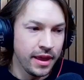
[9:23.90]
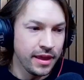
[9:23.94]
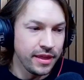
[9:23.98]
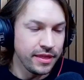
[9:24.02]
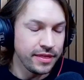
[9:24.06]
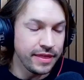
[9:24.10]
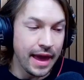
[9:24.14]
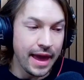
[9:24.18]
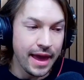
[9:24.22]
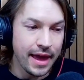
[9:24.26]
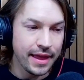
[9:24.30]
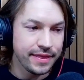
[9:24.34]

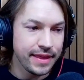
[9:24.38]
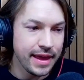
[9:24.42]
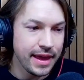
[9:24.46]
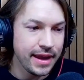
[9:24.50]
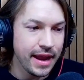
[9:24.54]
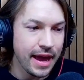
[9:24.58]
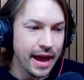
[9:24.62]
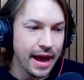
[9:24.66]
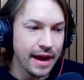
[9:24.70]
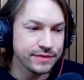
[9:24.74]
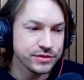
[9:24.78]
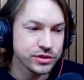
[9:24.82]
Then
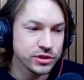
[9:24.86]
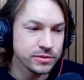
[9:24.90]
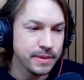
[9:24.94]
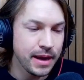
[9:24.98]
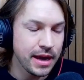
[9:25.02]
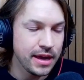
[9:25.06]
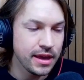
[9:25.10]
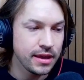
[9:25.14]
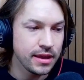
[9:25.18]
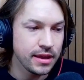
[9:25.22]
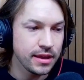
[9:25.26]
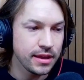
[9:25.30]
after
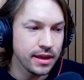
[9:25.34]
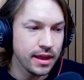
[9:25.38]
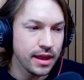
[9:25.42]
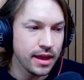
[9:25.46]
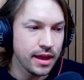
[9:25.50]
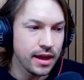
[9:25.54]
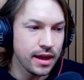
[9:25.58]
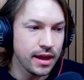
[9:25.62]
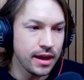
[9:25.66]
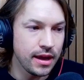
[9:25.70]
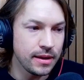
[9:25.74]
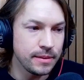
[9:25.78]
my
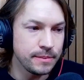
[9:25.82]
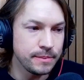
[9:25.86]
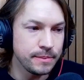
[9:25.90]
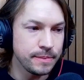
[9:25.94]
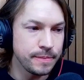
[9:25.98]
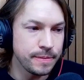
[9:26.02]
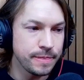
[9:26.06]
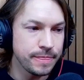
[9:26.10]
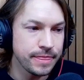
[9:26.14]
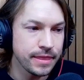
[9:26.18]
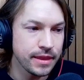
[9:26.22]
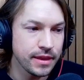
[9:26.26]

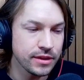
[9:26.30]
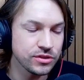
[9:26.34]
so